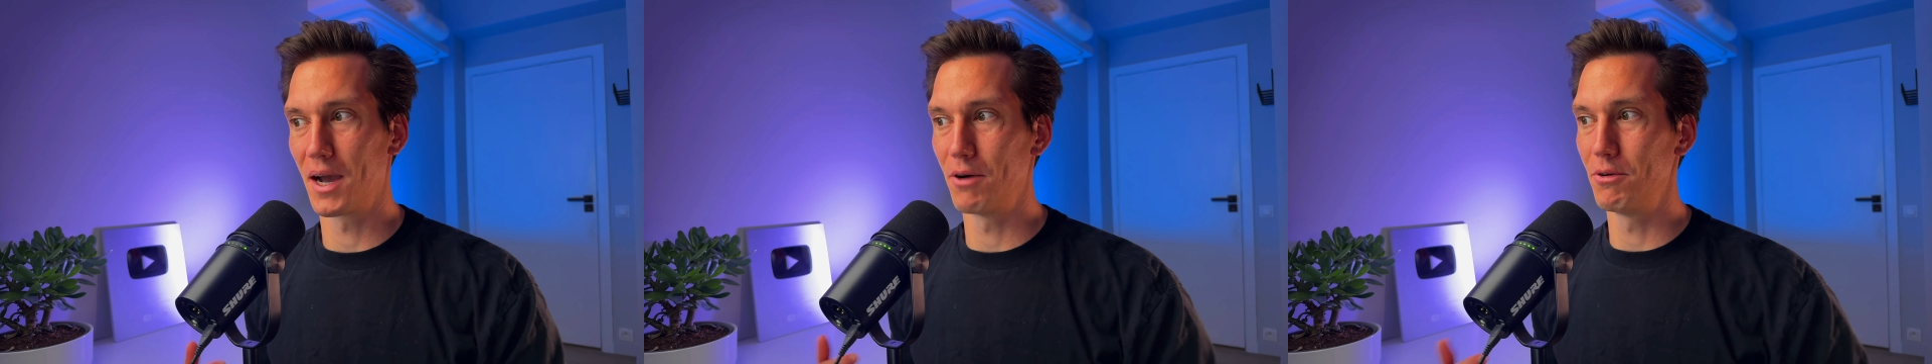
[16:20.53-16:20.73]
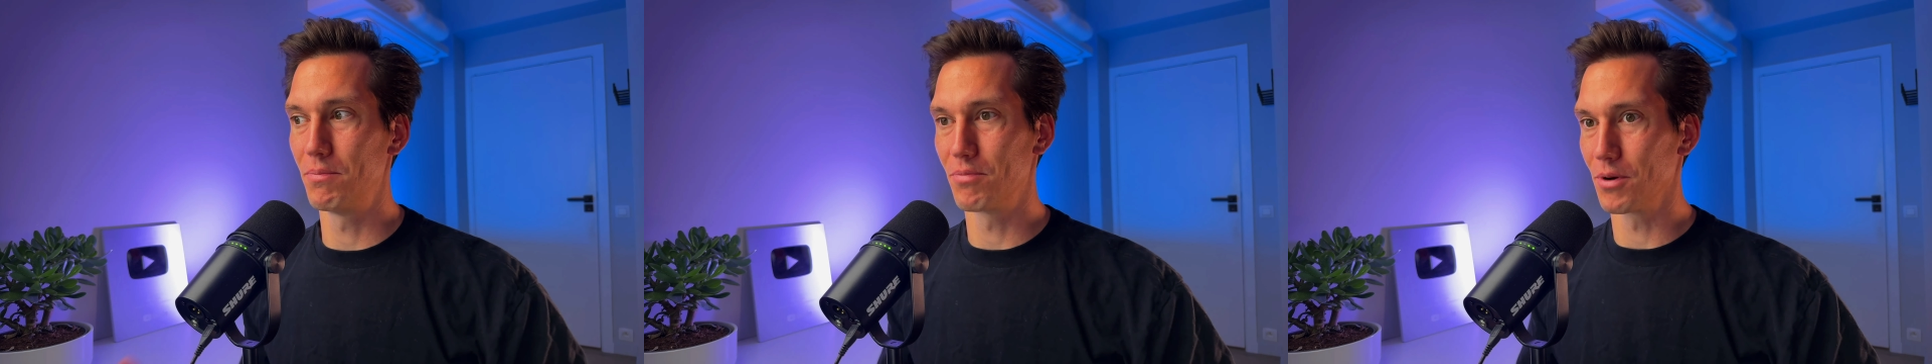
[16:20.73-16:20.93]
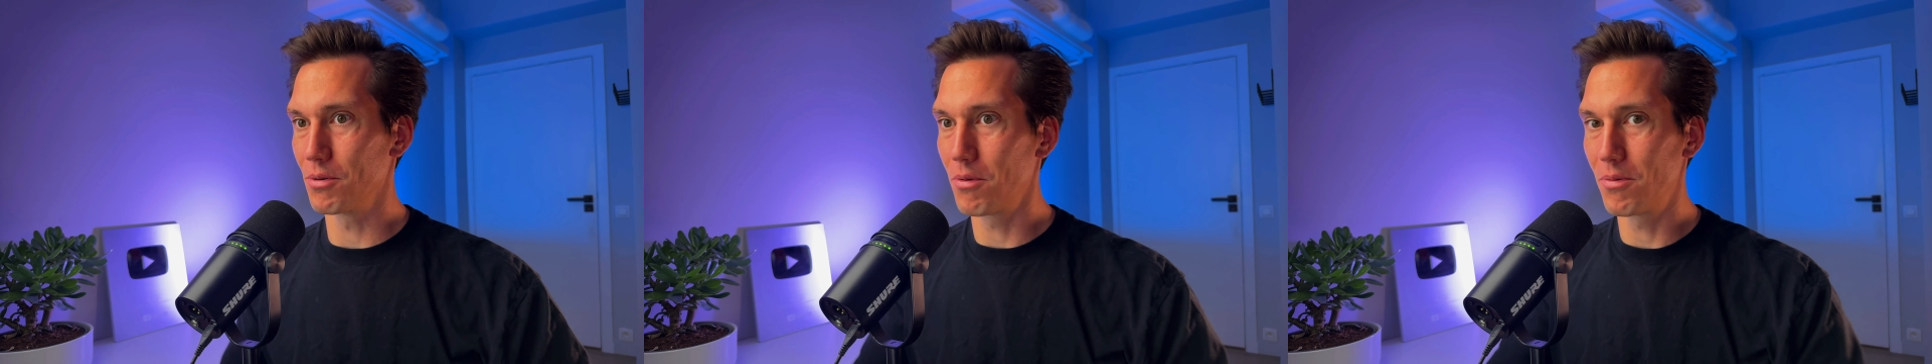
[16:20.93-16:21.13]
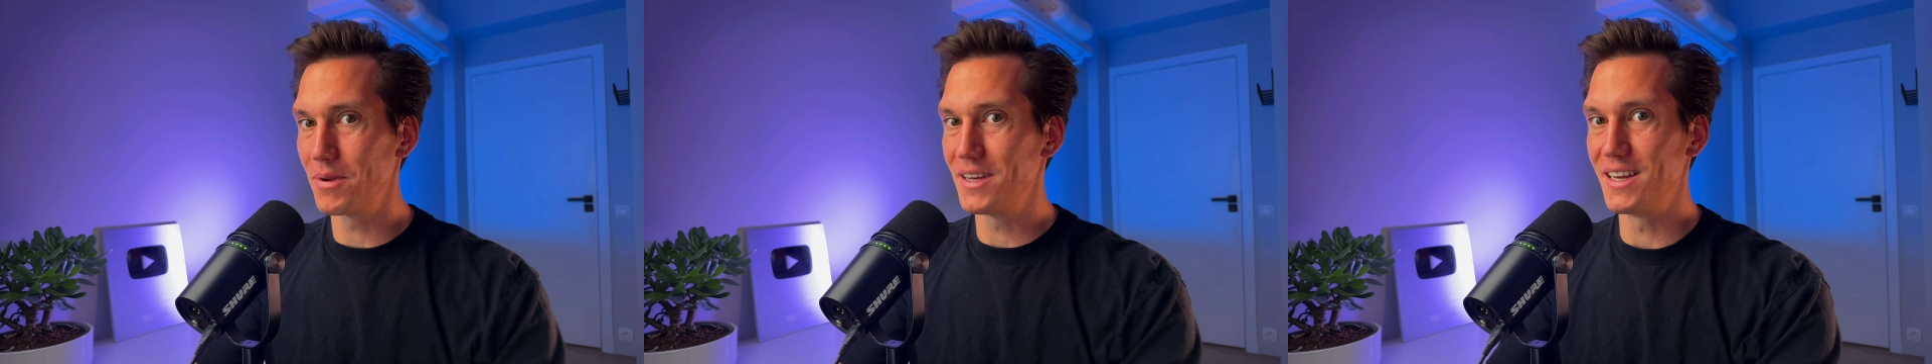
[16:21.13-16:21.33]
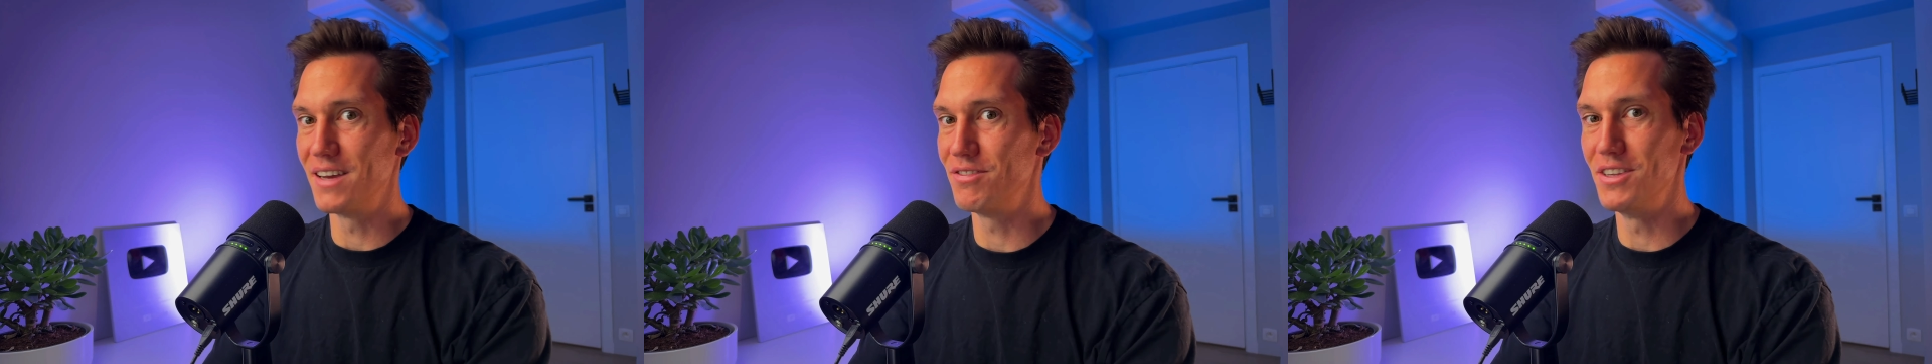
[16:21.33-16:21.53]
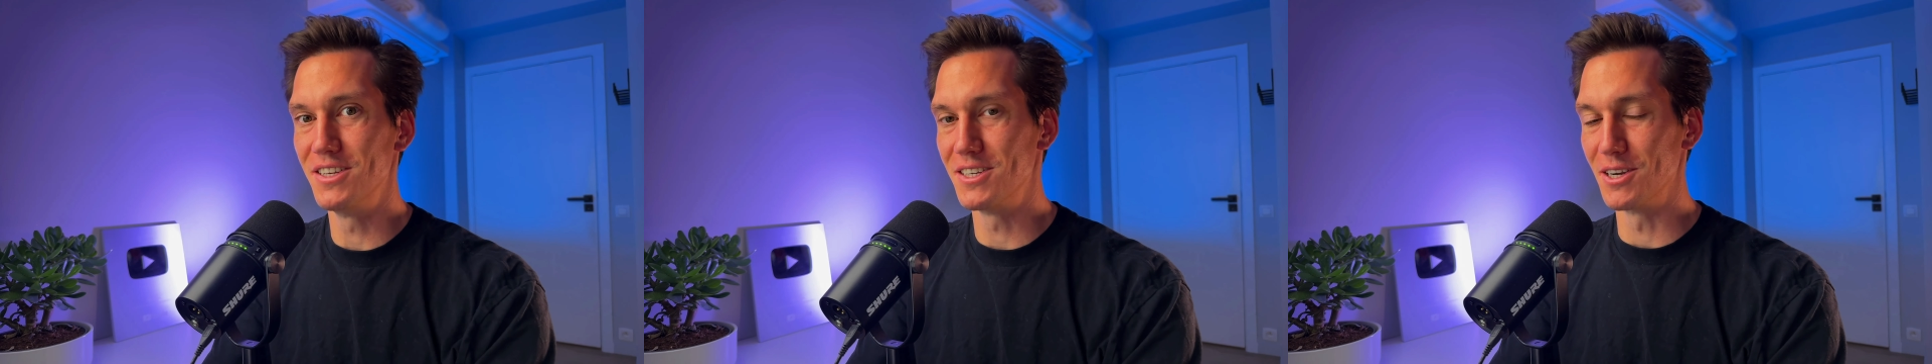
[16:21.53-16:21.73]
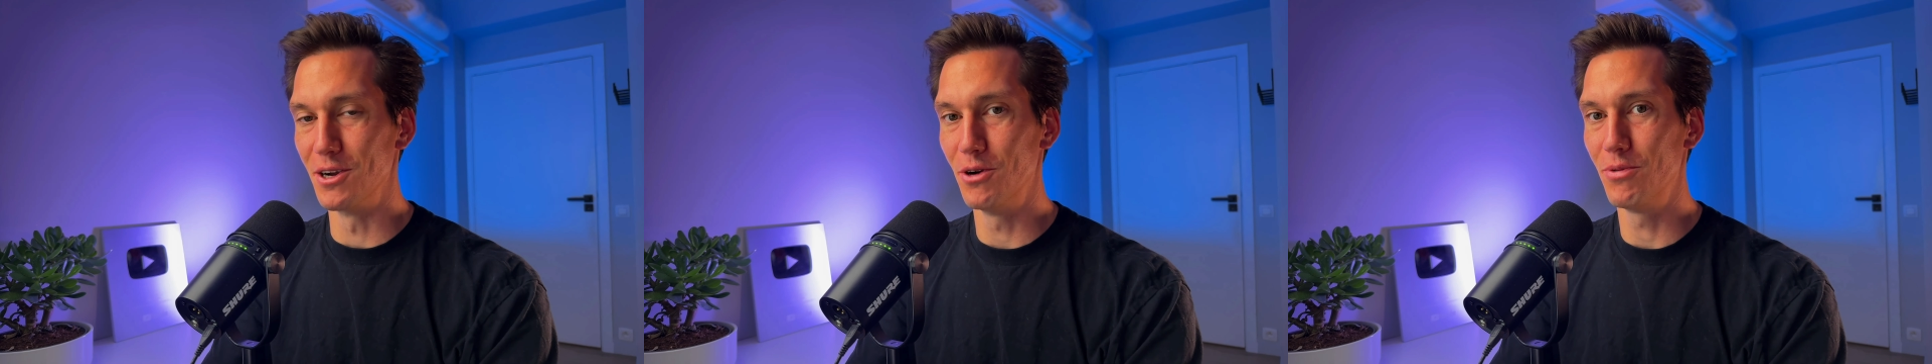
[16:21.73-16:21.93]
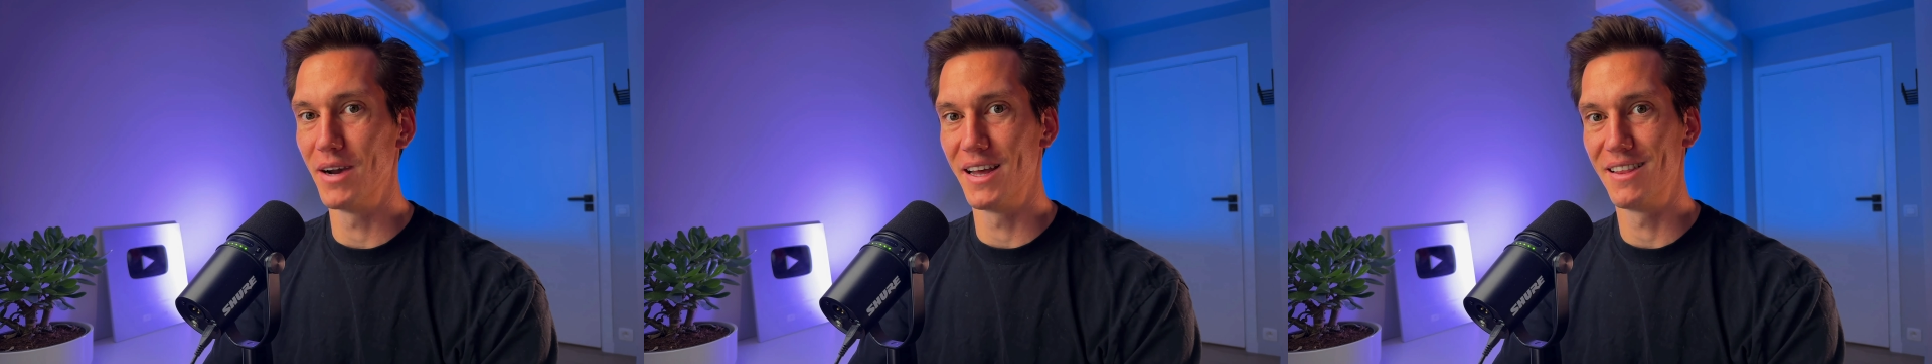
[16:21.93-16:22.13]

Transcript: I would probably give this a go